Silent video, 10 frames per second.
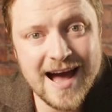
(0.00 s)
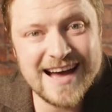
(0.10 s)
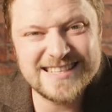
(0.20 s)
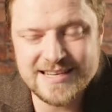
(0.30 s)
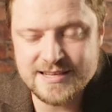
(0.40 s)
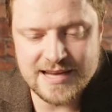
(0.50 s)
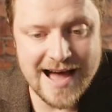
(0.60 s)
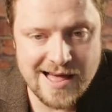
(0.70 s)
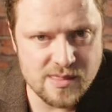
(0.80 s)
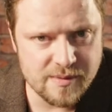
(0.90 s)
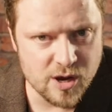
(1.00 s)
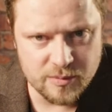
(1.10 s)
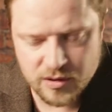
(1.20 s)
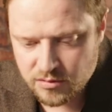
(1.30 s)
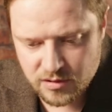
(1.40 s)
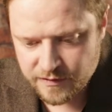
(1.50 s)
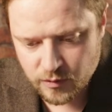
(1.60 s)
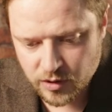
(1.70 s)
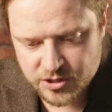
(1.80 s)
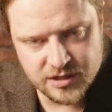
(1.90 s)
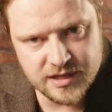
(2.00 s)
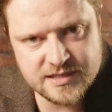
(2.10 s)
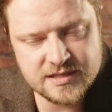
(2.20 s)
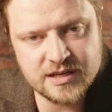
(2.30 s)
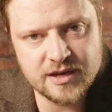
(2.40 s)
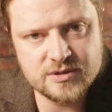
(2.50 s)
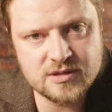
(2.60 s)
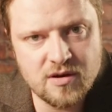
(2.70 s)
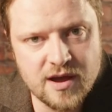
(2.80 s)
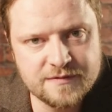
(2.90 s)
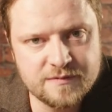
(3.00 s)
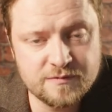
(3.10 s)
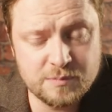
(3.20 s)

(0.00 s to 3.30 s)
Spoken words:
as is at the moment, if you're watching this as it goes live,